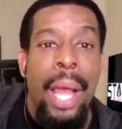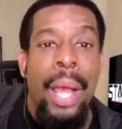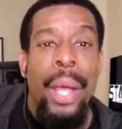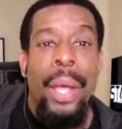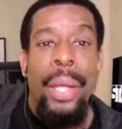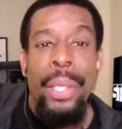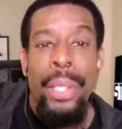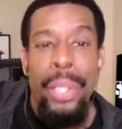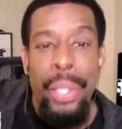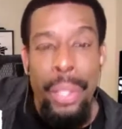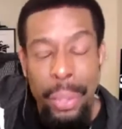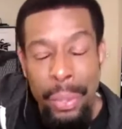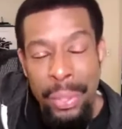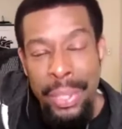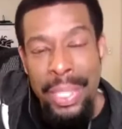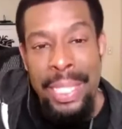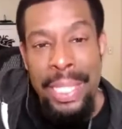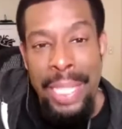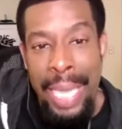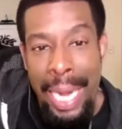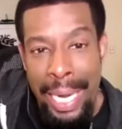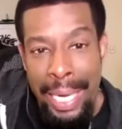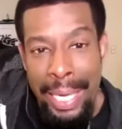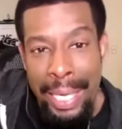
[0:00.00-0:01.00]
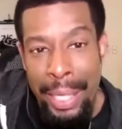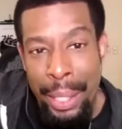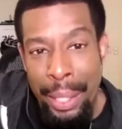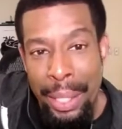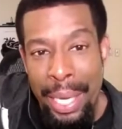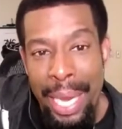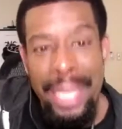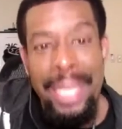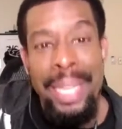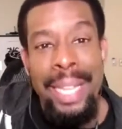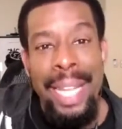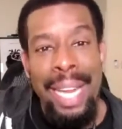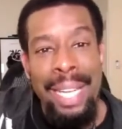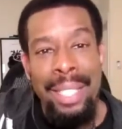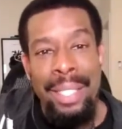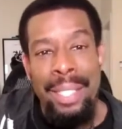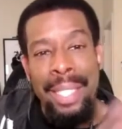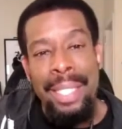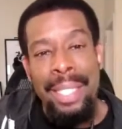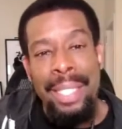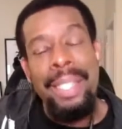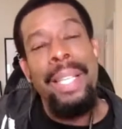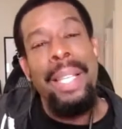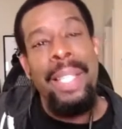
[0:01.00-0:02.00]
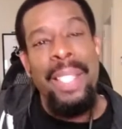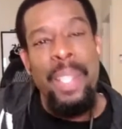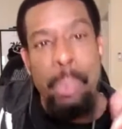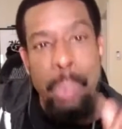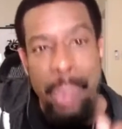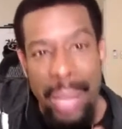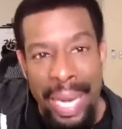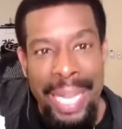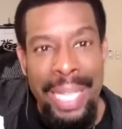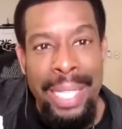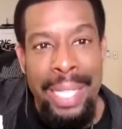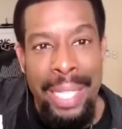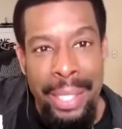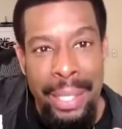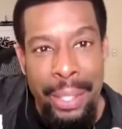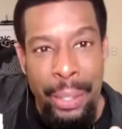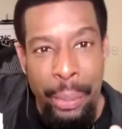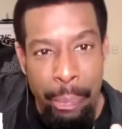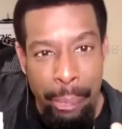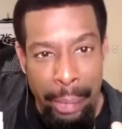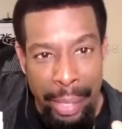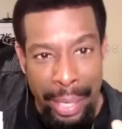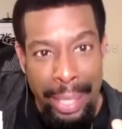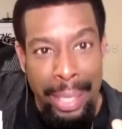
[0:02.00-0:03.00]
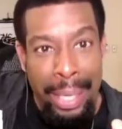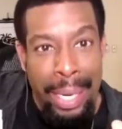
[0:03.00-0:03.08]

You say it like that just explained it to me.